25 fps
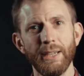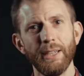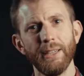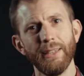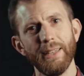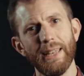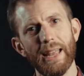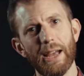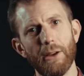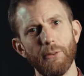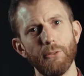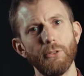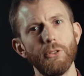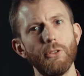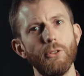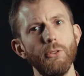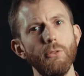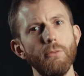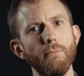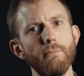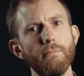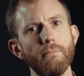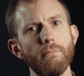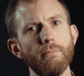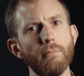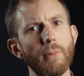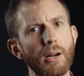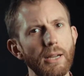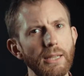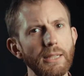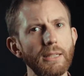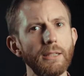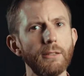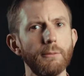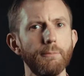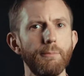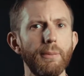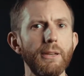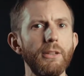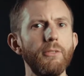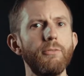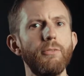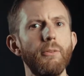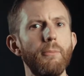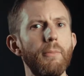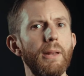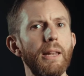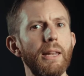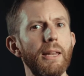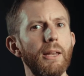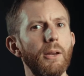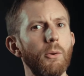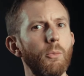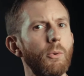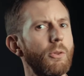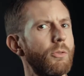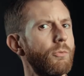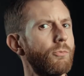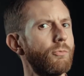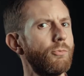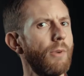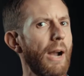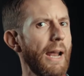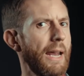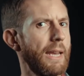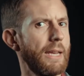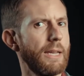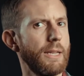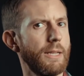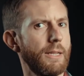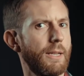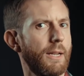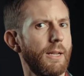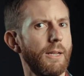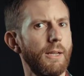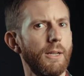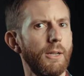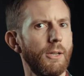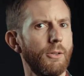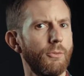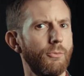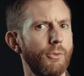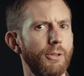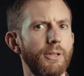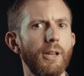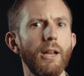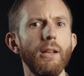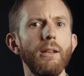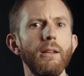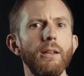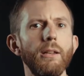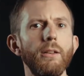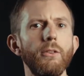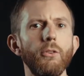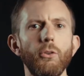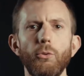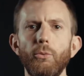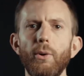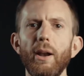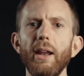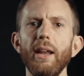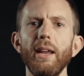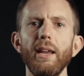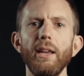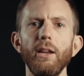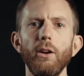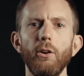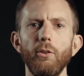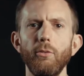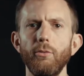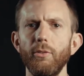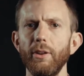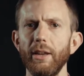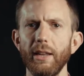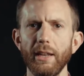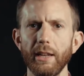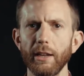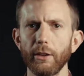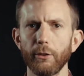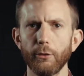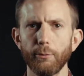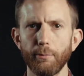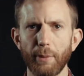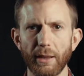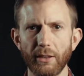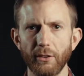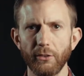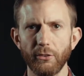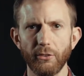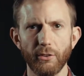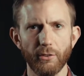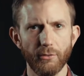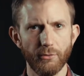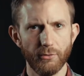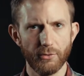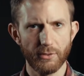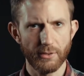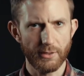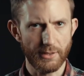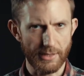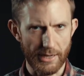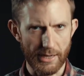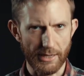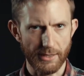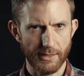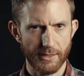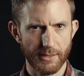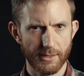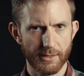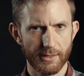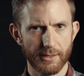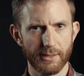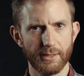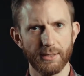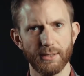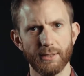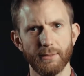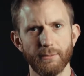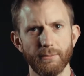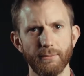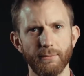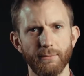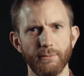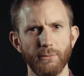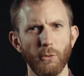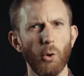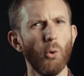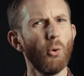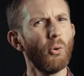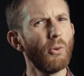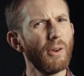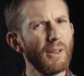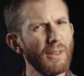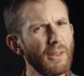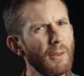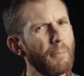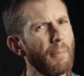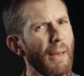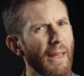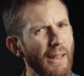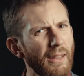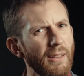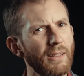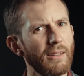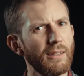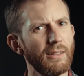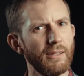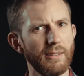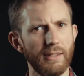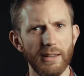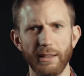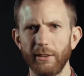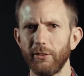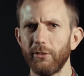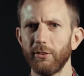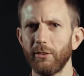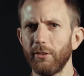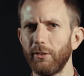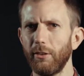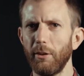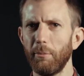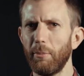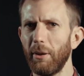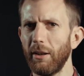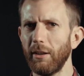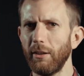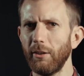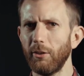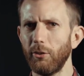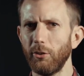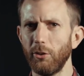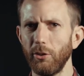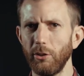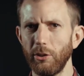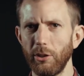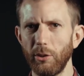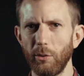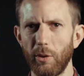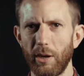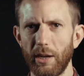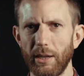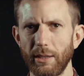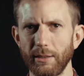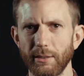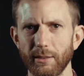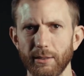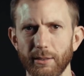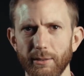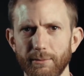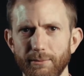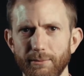Now, you might be familiar with RAID, redundant array of inexpensive disks, or independent disks, depending on who you ask.